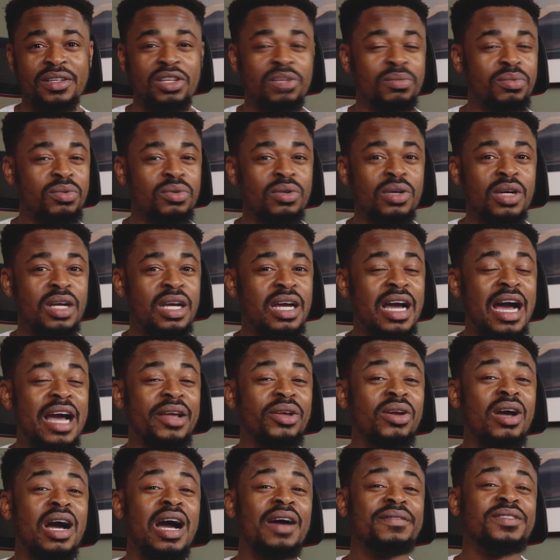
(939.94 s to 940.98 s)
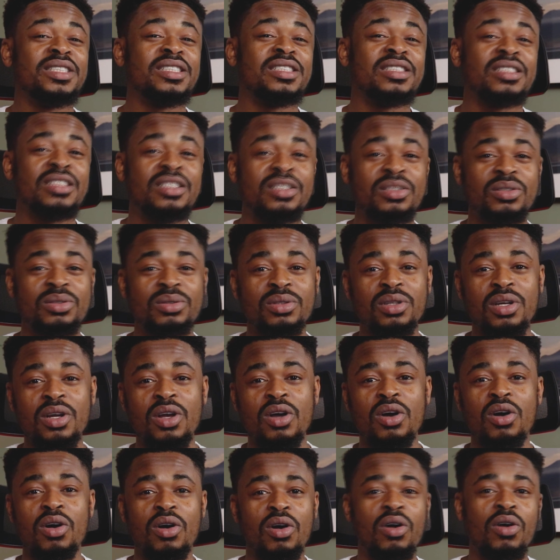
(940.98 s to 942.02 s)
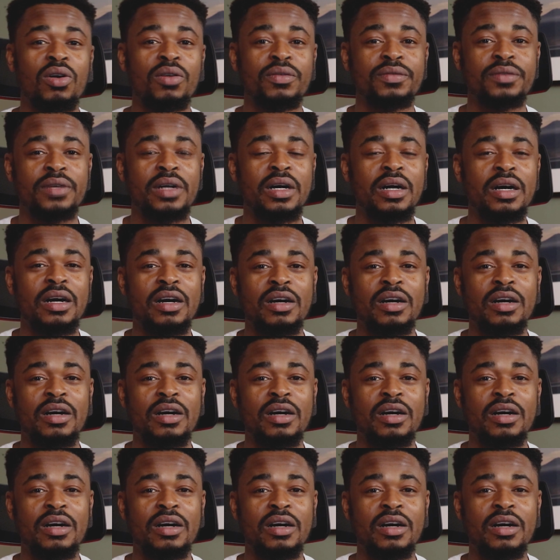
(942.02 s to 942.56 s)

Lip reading: available, and you have the skill of